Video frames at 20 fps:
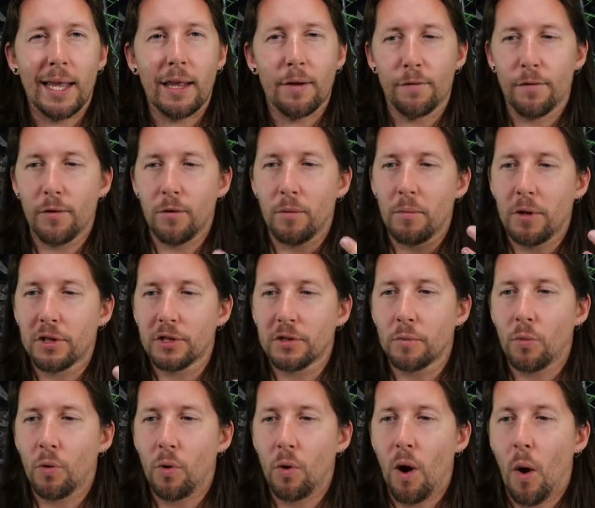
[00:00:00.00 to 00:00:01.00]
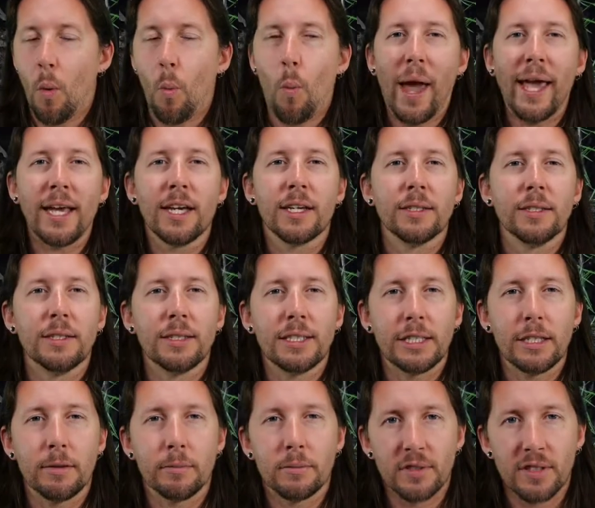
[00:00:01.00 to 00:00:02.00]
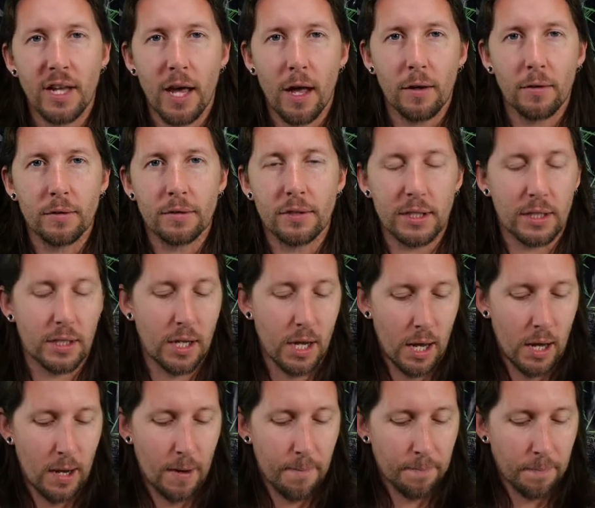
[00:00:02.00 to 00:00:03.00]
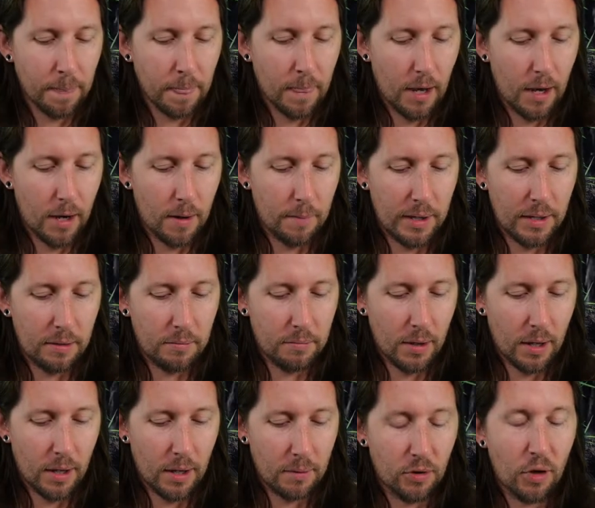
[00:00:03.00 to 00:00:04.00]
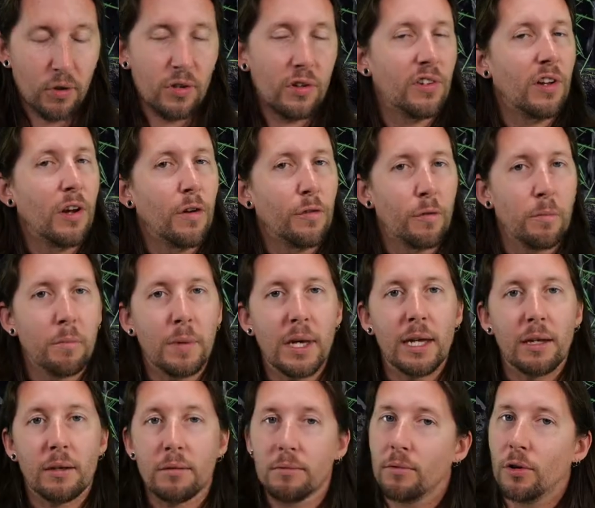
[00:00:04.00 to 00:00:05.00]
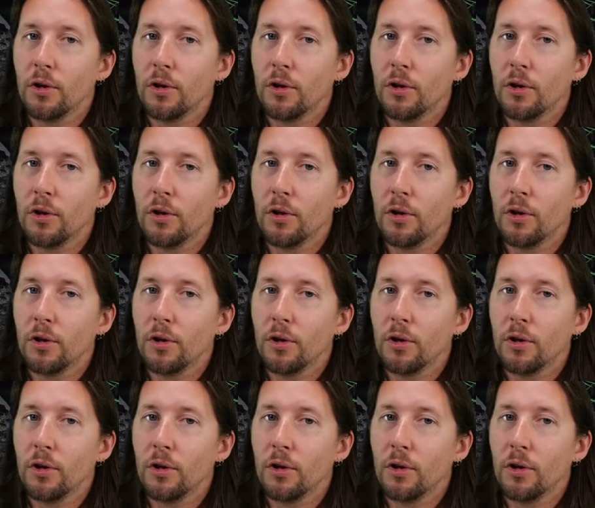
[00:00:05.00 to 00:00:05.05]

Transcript: They feel much more awakened in themselves. And I mean, don't just hear it from me.